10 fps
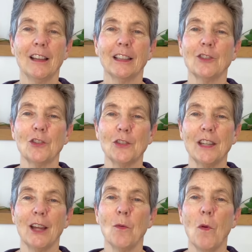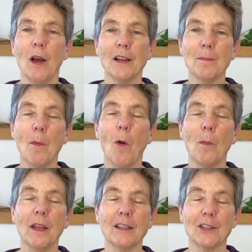Let's just take one
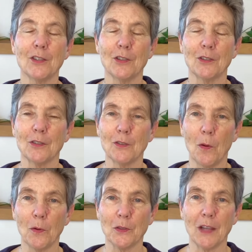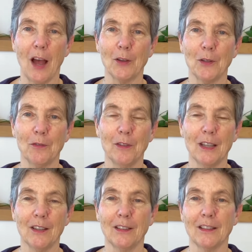moment to just notice how you
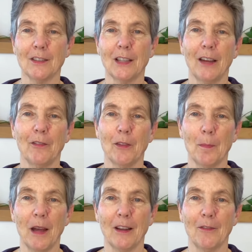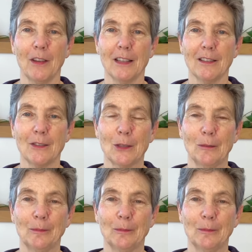feel and savor the benefits.